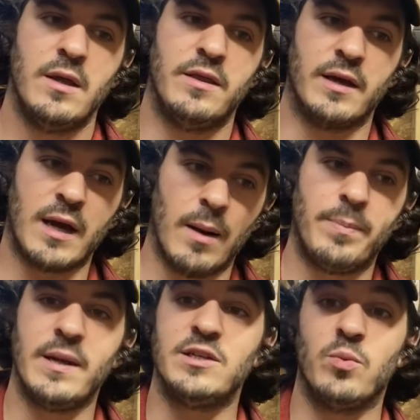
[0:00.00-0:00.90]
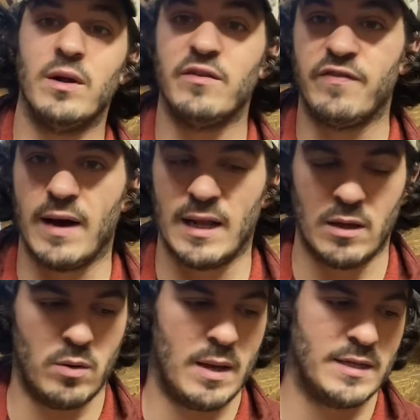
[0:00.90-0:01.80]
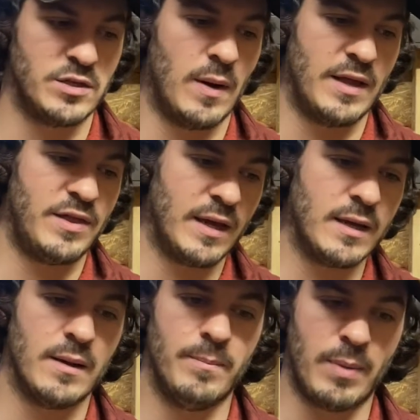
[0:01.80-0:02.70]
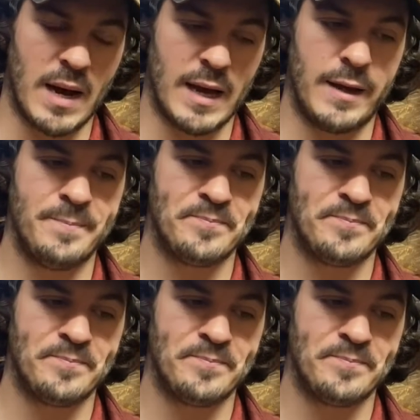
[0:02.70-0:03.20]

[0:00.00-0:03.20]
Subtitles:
the companies will follow. And so I think by